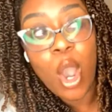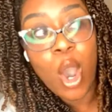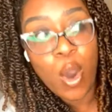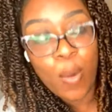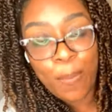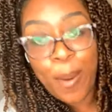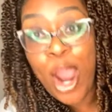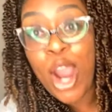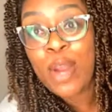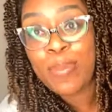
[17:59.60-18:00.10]

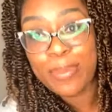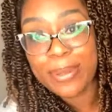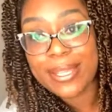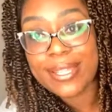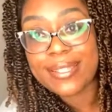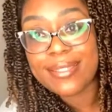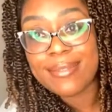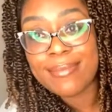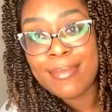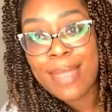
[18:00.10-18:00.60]
on
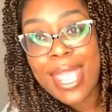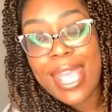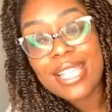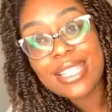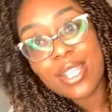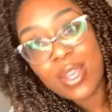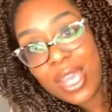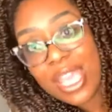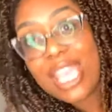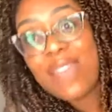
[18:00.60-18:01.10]
purpose.
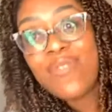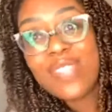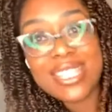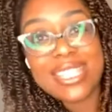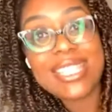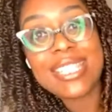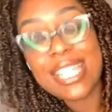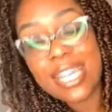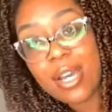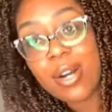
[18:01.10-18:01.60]
So even
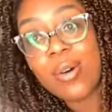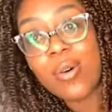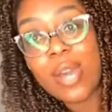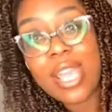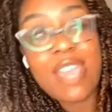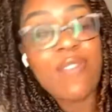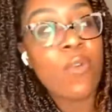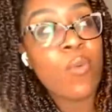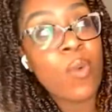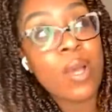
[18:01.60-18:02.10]
still,
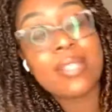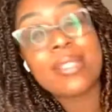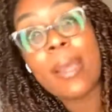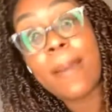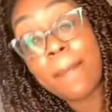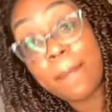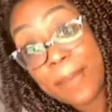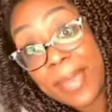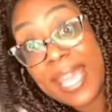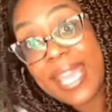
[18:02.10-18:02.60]
even whilst I'm